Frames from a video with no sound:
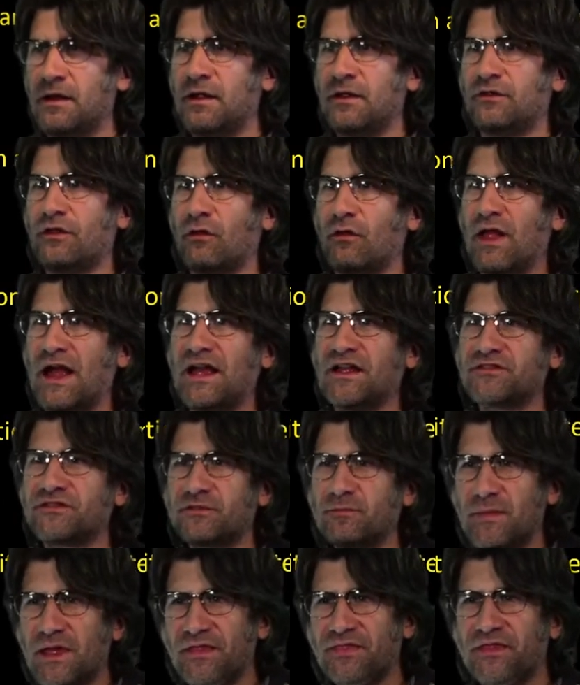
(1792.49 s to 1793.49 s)
last
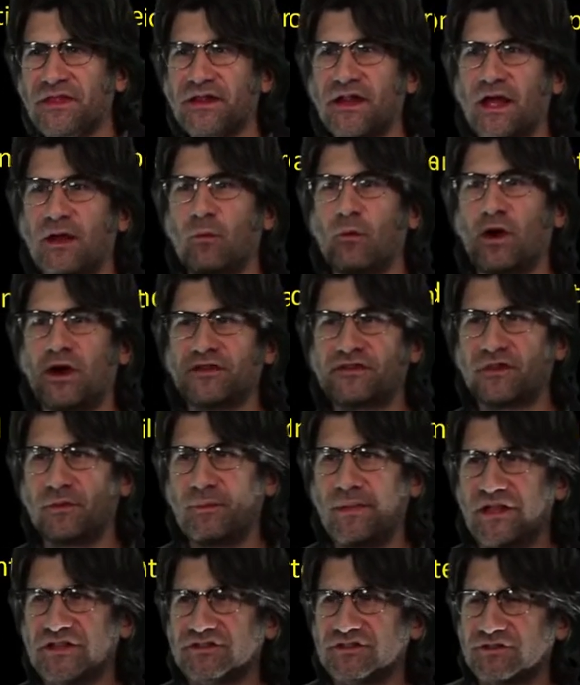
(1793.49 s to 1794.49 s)
method I want to
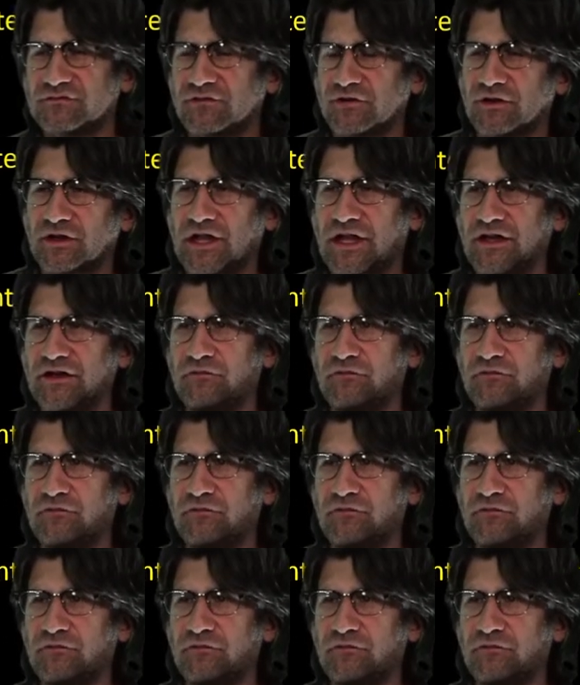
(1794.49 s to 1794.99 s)
mention for kind